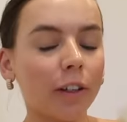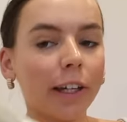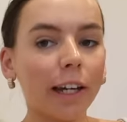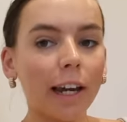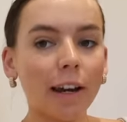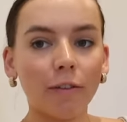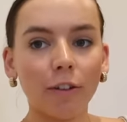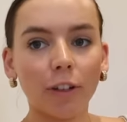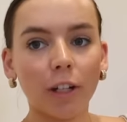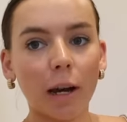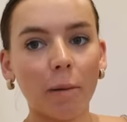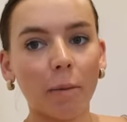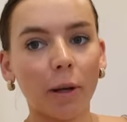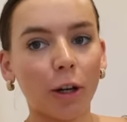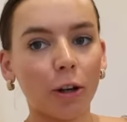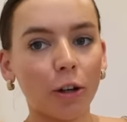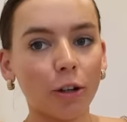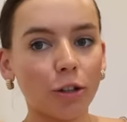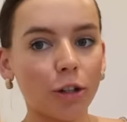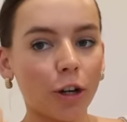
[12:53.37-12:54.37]
like every time I
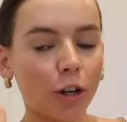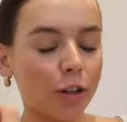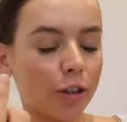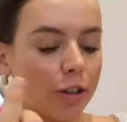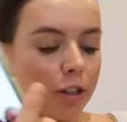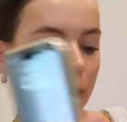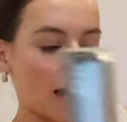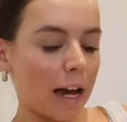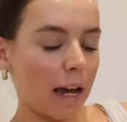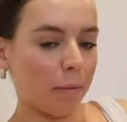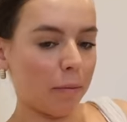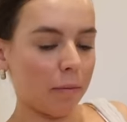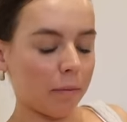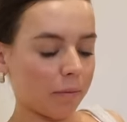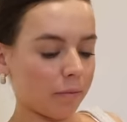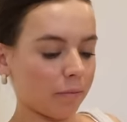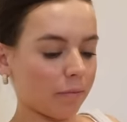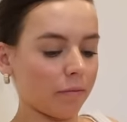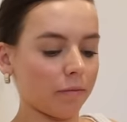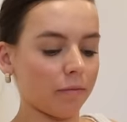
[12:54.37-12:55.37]
go to show you the time,
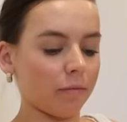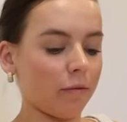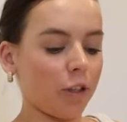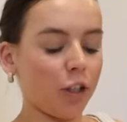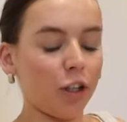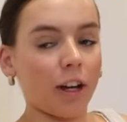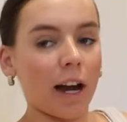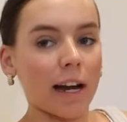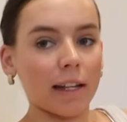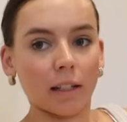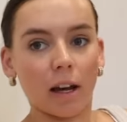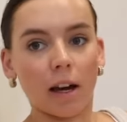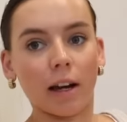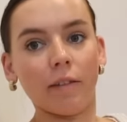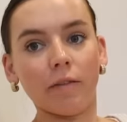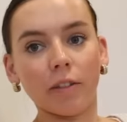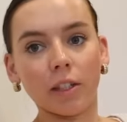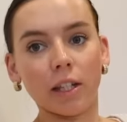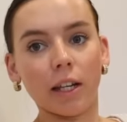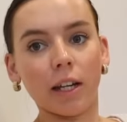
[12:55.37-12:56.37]
you guys can't
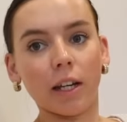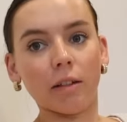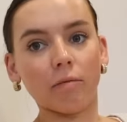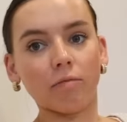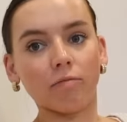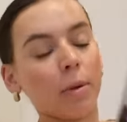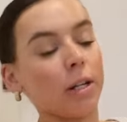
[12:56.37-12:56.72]
even see it.